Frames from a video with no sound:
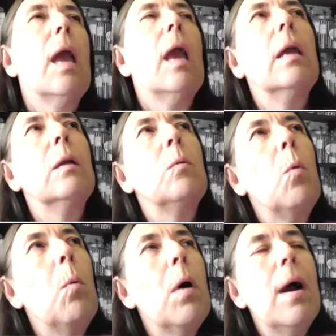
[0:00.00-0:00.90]
And
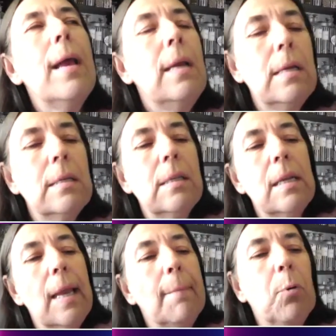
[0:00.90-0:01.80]
why is it
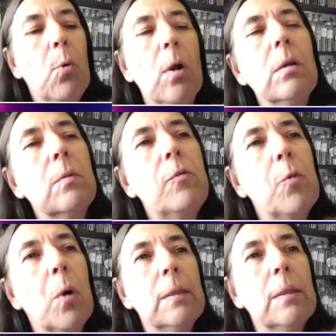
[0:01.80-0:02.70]
important
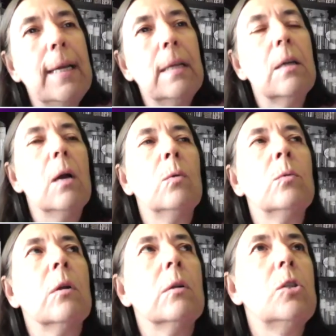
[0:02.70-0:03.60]
for a
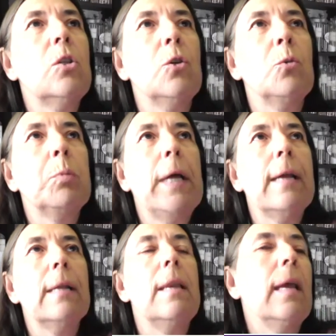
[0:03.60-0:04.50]
landowner to
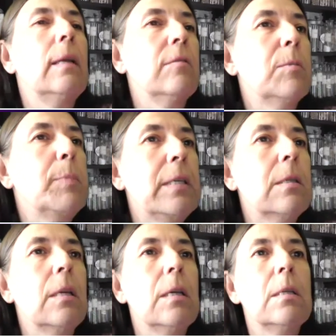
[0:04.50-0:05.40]
plant native
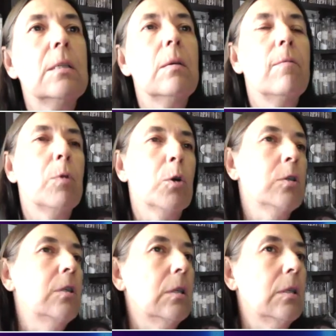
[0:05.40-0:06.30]
species
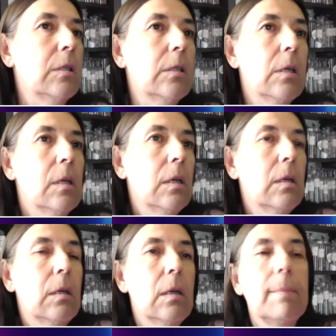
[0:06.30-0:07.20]
versus,
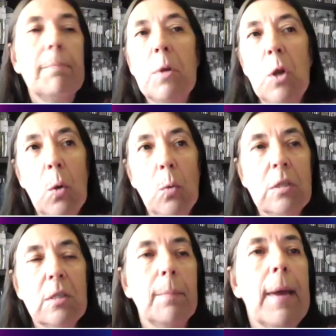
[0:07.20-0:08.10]

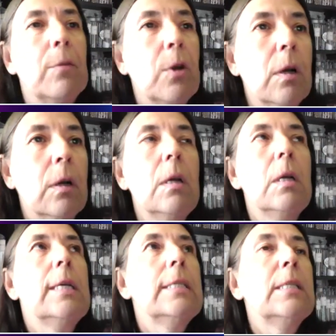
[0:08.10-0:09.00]
some other
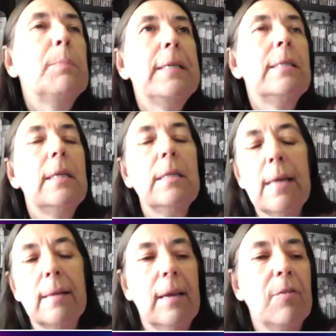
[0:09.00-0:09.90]
species
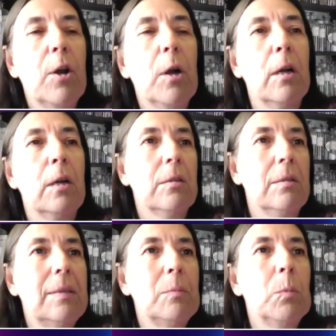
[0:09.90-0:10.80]
that they've heard
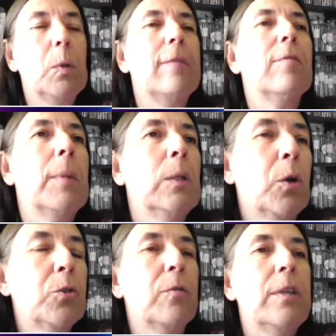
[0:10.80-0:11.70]
will give them a
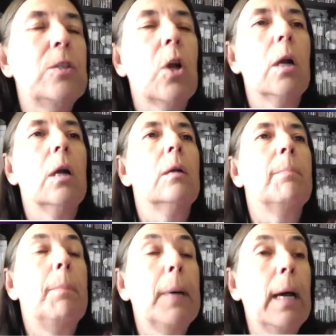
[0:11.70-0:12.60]
larger return,
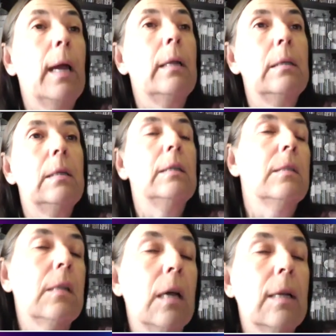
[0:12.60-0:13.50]
but
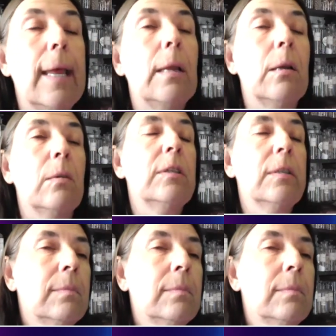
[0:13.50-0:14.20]
it's not native?